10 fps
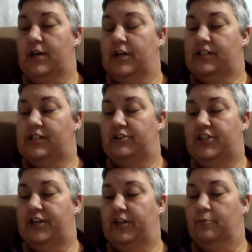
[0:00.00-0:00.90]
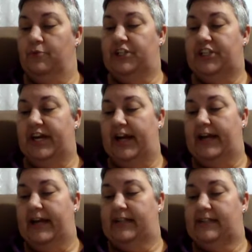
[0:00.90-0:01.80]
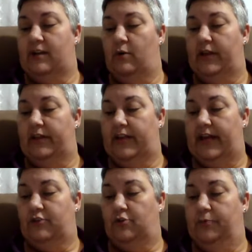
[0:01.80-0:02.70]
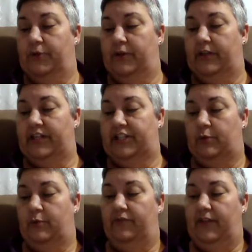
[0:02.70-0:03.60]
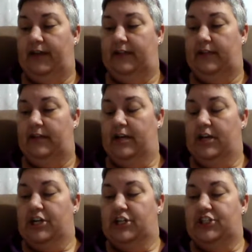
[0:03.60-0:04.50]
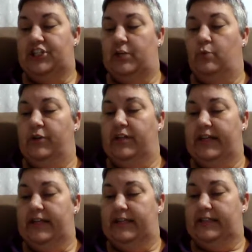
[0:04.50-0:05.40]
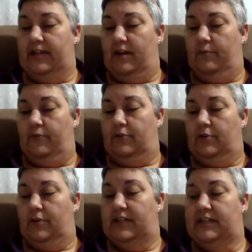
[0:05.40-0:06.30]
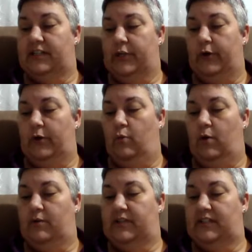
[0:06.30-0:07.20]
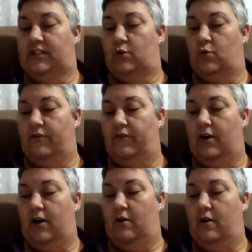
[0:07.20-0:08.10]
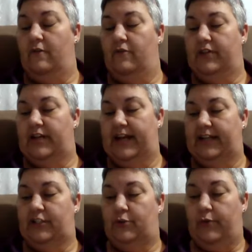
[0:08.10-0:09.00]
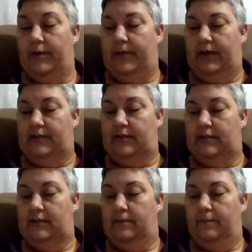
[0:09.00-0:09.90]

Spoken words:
so she could appreciate and soak in the natural beauty that she reflected. She would need its comfort, considering what was in store for her over the next 3 months.